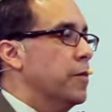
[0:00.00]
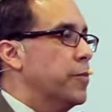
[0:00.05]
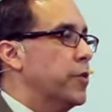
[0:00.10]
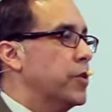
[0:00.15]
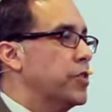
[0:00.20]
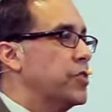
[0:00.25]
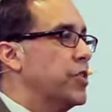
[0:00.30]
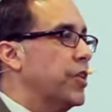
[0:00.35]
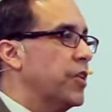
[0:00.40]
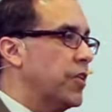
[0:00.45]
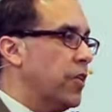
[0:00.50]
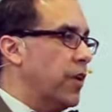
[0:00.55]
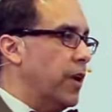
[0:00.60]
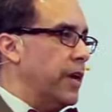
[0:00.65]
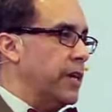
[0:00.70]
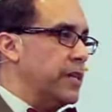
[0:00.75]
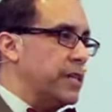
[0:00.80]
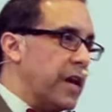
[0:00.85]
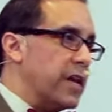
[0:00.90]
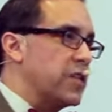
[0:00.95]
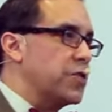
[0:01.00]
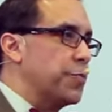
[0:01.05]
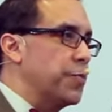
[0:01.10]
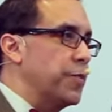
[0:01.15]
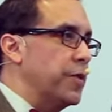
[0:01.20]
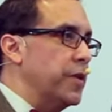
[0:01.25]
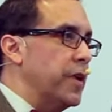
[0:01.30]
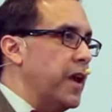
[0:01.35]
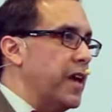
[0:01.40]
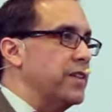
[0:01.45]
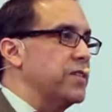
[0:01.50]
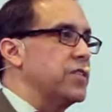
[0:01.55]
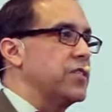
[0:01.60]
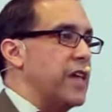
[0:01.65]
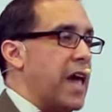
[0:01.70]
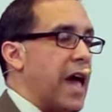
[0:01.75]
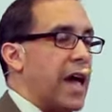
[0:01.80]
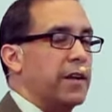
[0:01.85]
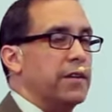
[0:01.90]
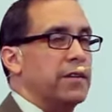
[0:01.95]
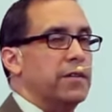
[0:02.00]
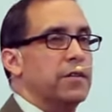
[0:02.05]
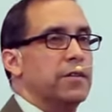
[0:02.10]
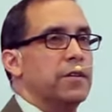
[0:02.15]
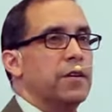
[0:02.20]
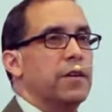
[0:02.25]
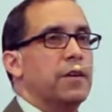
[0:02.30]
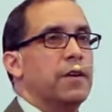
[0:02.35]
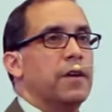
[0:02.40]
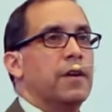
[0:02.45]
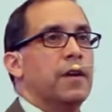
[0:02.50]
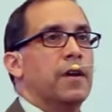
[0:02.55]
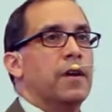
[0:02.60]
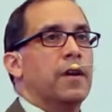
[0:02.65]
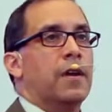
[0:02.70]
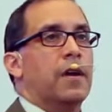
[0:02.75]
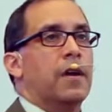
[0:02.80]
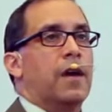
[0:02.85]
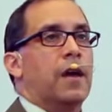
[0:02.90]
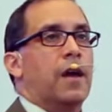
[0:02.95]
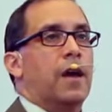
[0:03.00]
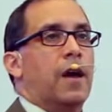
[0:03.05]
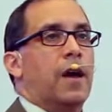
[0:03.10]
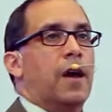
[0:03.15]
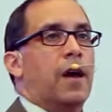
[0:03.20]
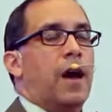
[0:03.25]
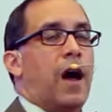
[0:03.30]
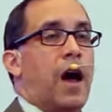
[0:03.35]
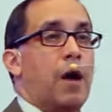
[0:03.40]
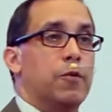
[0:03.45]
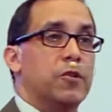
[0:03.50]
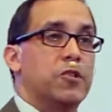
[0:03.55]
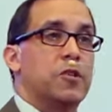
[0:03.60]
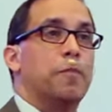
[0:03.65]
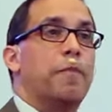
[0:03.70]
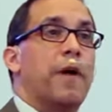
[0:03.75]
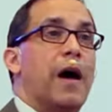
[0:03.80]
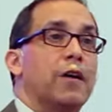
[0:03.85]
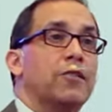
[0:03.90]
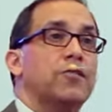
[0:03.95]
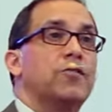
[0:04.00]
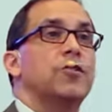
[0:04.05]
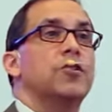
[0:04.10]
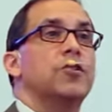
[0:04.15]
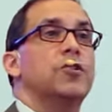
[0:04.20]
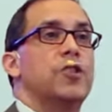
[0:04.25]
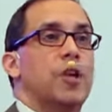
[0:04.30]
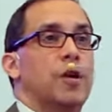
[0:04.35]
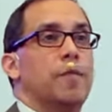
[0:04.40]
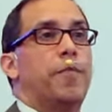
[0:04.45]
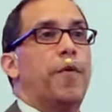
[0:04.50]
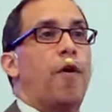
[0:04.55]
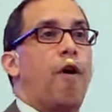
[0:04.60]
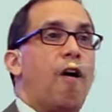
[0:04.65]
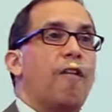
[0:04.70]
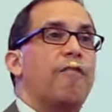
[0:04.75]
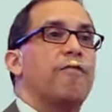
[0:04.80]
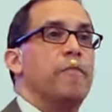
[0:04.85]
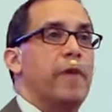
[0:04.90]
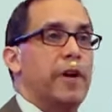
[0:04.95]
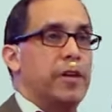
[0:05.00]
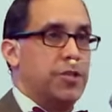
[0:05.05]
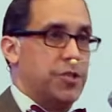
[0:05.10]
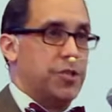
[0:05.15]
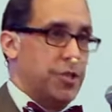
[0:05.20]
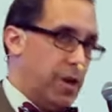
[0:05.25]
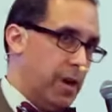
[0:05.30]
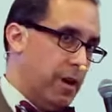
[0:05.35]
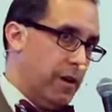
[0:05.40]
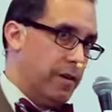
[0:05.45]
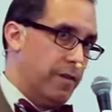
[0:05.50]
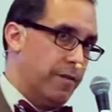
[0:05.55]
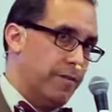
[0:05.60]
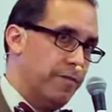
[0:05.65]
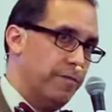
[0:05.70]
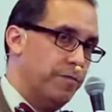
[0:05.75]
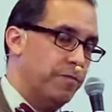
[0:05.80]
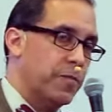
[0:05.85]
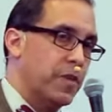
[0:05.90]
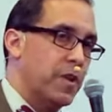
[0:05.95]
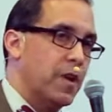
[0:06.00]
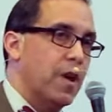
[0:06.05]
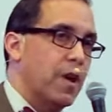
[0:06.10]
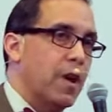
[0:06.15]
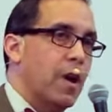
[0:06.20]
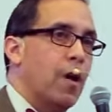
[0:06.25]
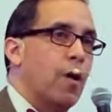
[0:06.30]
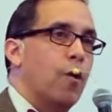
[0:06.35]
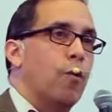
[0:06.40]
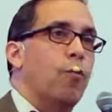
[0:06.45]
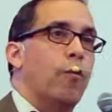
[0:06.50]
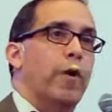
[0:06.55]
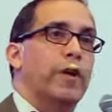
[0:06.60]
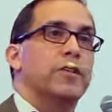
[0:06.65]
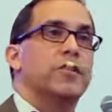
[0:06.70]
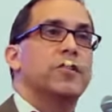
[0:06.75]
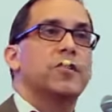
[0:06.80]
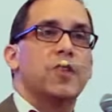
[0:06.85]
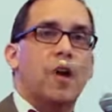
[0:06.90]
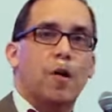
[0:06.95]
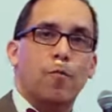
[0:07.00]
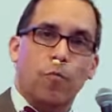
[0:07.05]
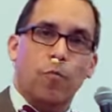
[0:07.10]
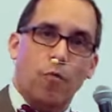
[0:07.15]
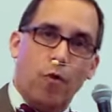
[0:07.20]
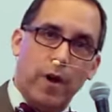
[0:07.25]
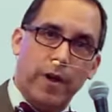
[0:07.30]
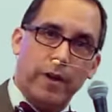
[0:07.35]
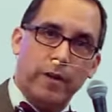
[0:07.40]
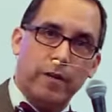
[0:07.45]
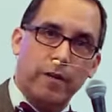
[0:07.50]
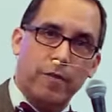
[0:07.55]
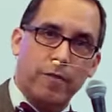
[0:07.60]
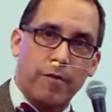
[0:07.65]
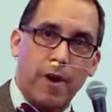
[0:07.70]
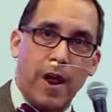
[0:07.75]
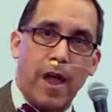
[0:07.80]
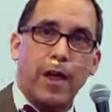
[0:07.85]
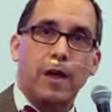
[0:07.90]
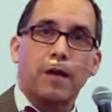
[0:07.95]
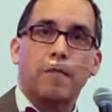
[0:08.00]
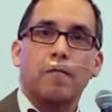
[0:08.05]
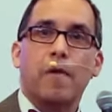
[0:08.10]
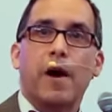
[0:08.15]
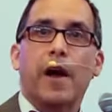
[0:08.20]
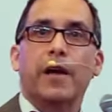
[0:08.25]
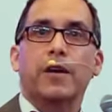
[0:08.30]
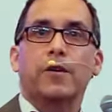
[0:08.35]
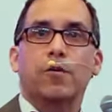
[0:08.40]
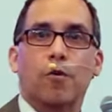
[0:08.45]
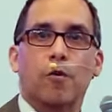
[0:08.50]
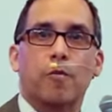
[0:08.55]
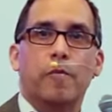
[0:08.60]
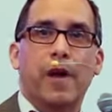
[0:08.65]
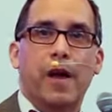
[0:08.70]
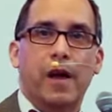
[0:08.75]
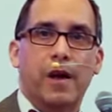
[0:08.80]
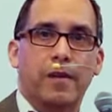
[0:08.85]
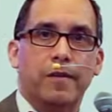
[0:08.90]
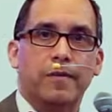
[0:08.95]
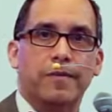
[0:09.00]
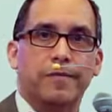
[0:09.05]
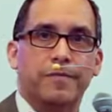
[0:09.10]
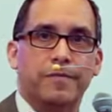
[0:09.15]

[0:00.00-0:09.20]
Particularly desperate and saddened, I was about to jump off my chair when someone rang my doorbell.